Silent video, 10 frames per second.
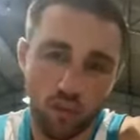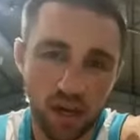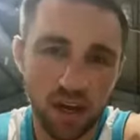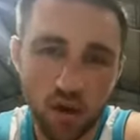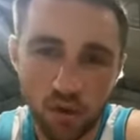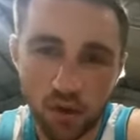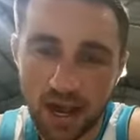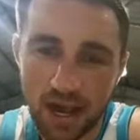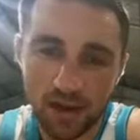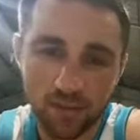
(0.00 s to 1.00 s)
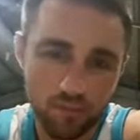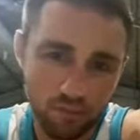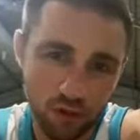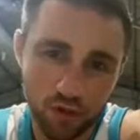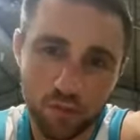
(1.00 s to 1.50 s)
with me, they know who they are.
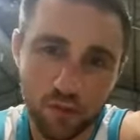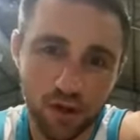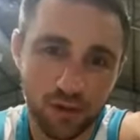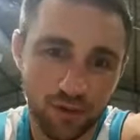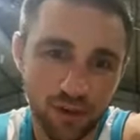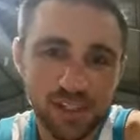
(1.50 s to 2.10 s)
Nothing but love.